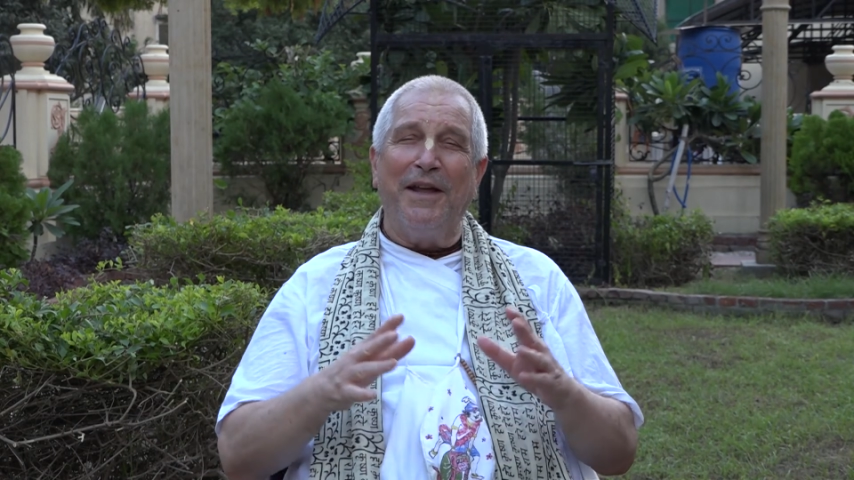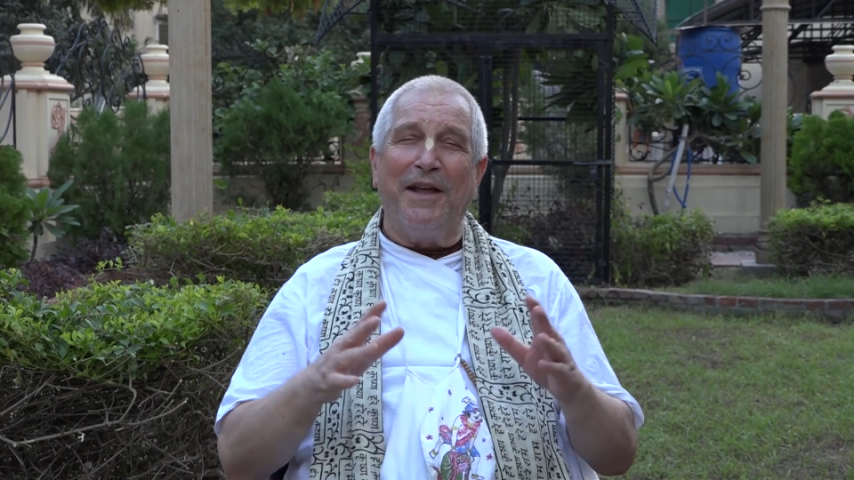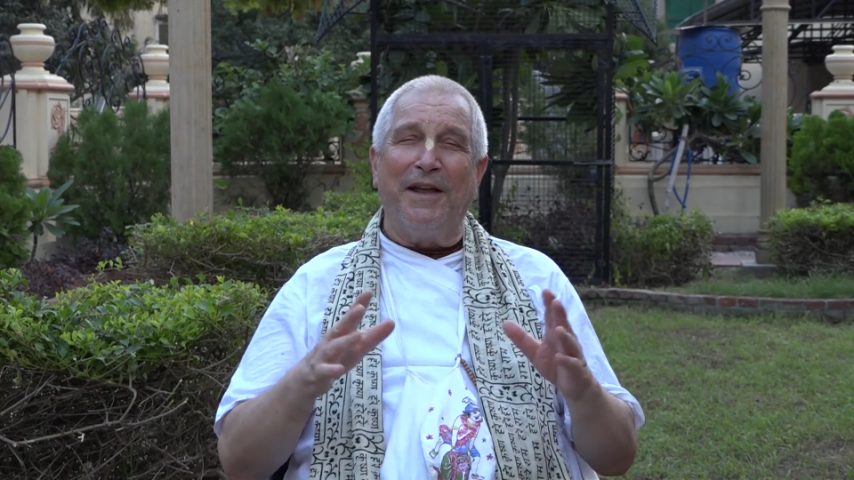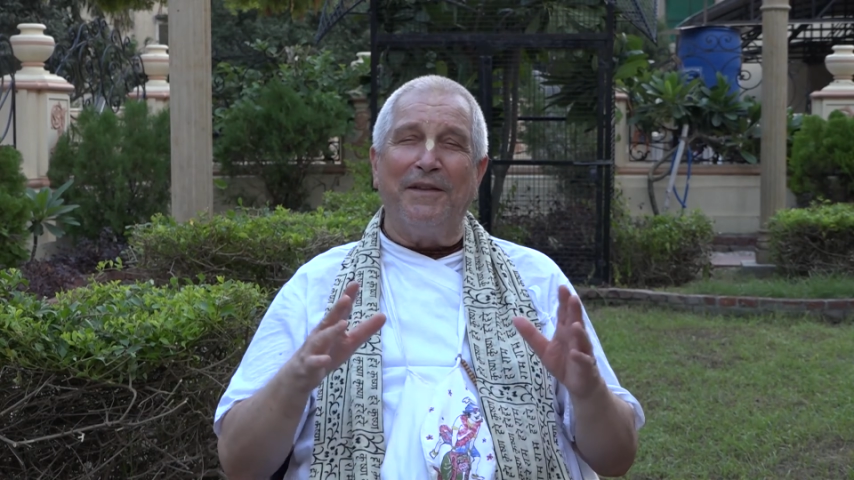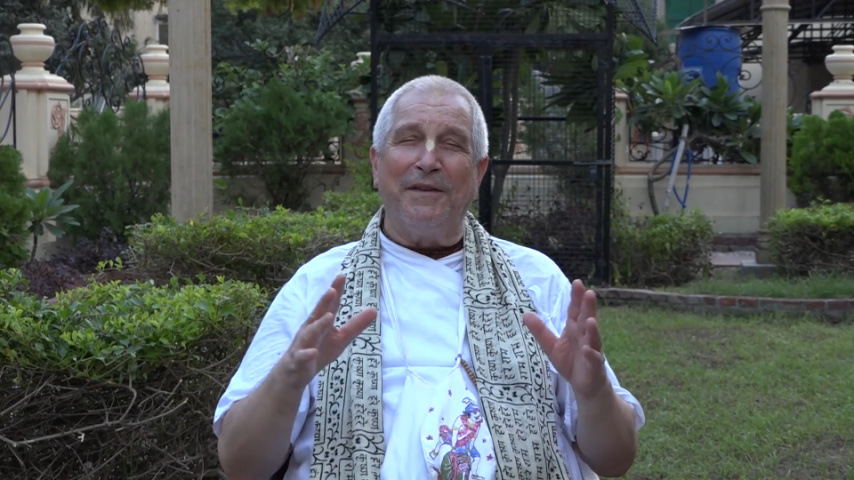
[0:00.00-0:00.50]

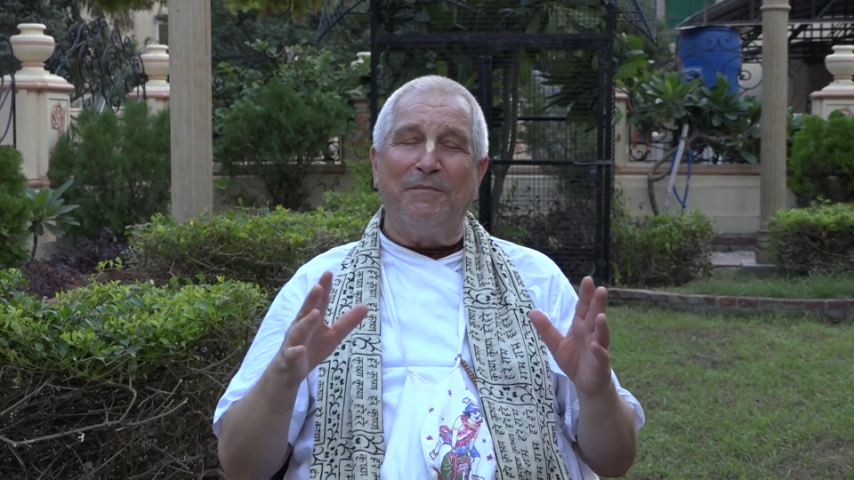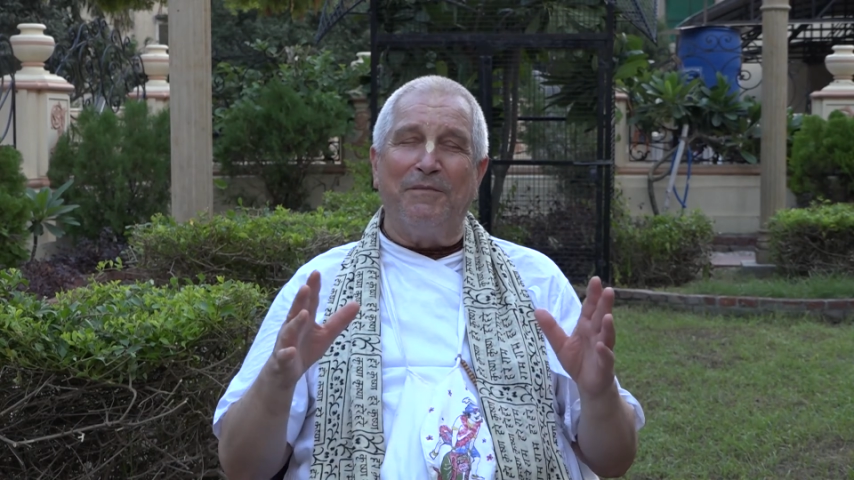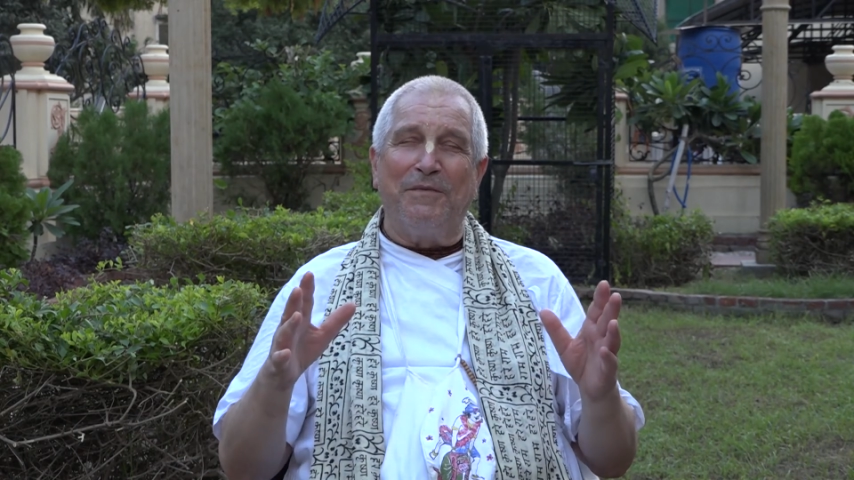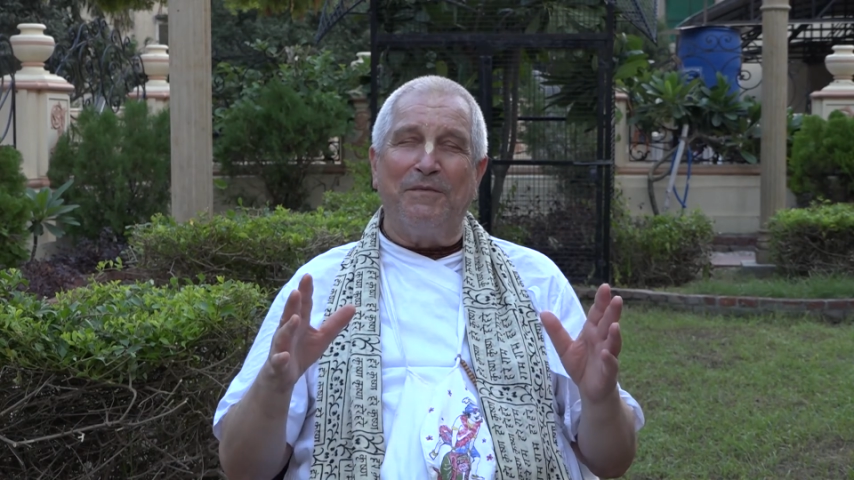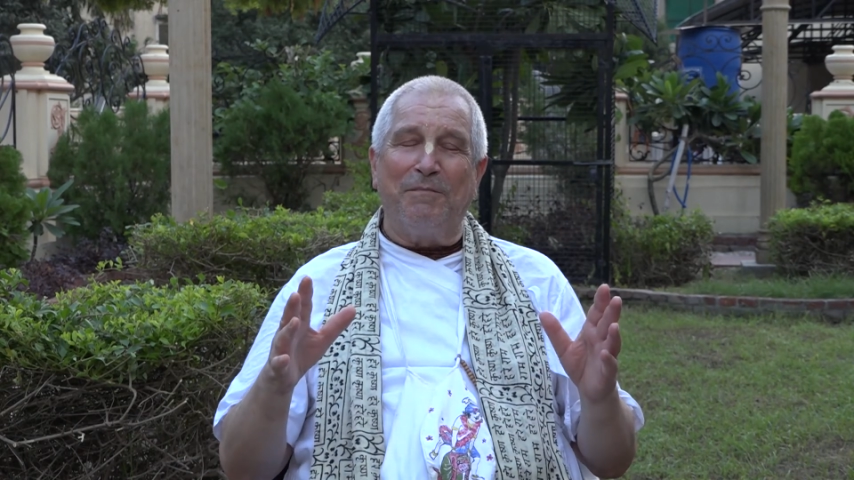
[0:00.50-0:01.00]
and the
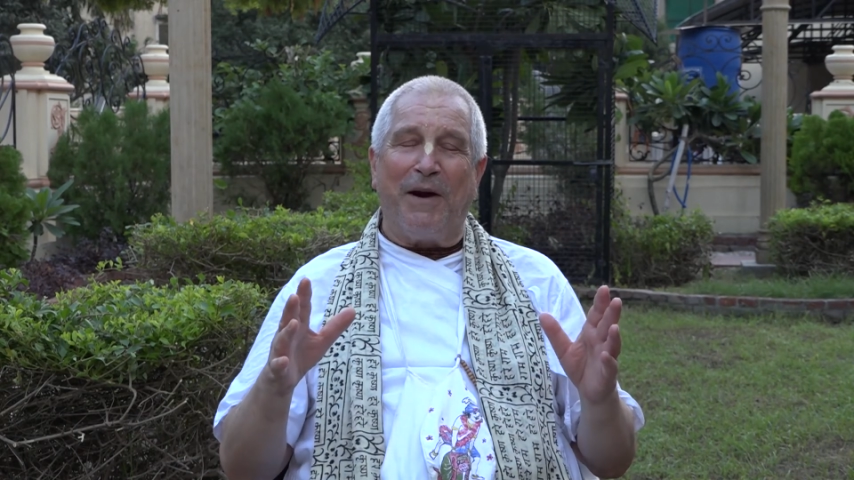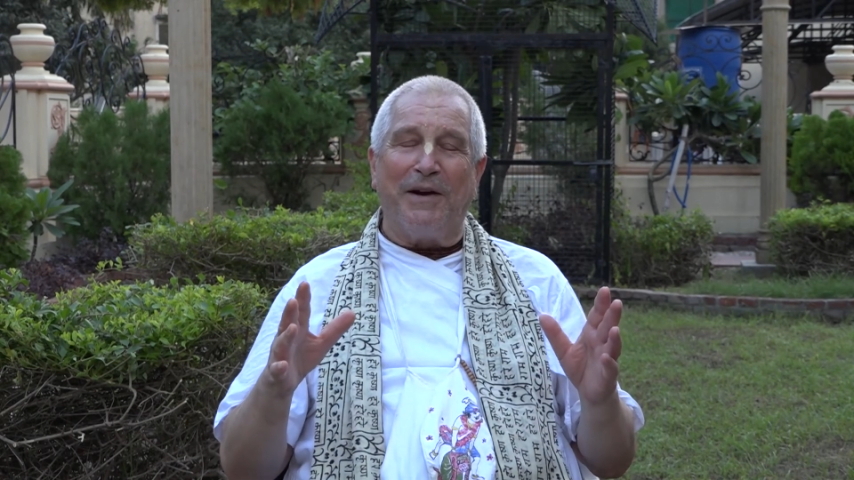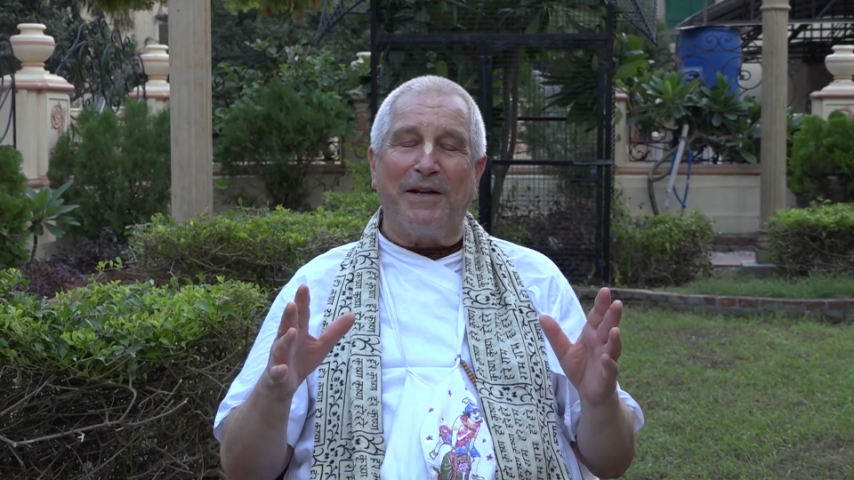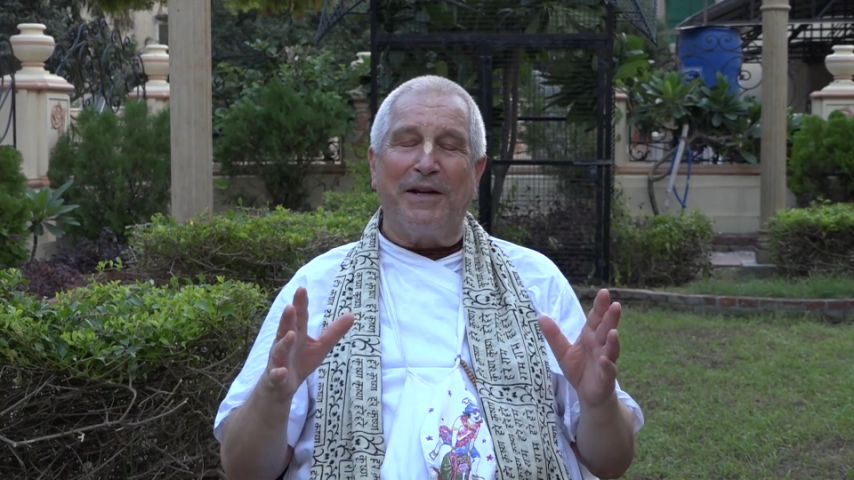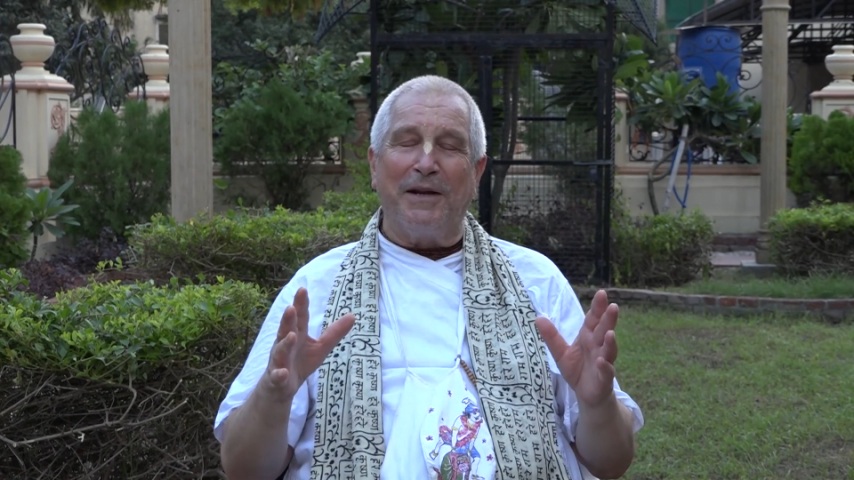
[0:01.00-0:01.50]

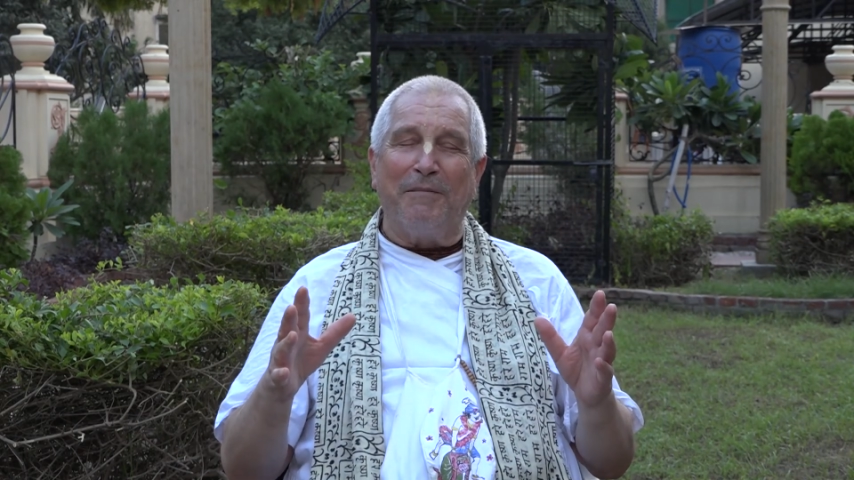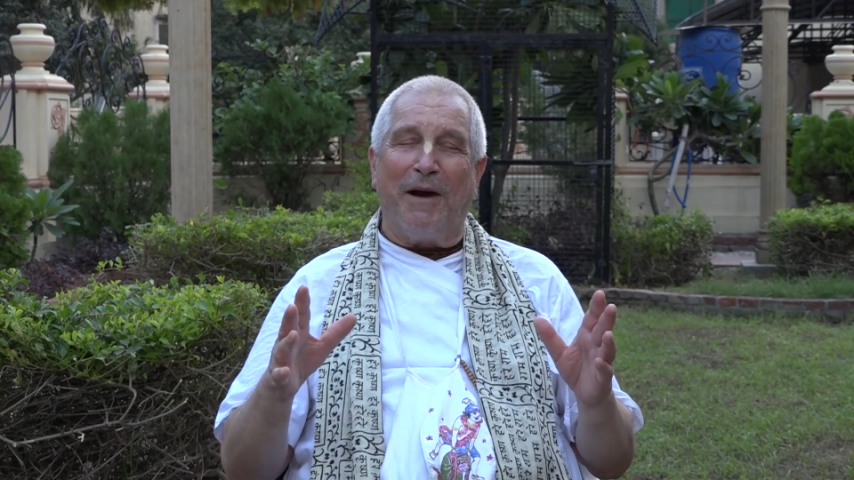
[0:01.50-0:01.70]
Parakiya